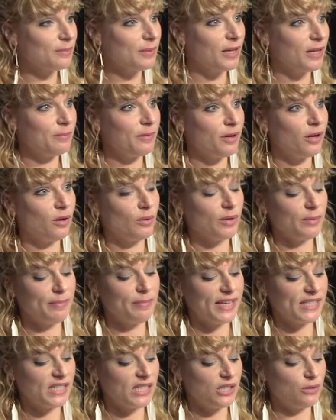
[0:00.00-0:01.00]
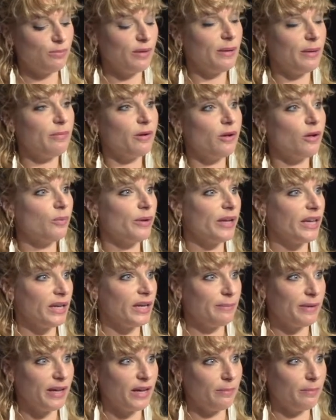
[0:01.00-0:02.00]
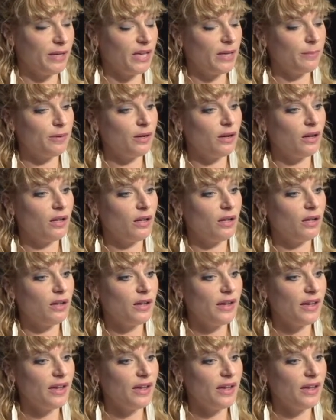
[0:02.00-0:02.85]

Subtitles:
people, we message people, we email people,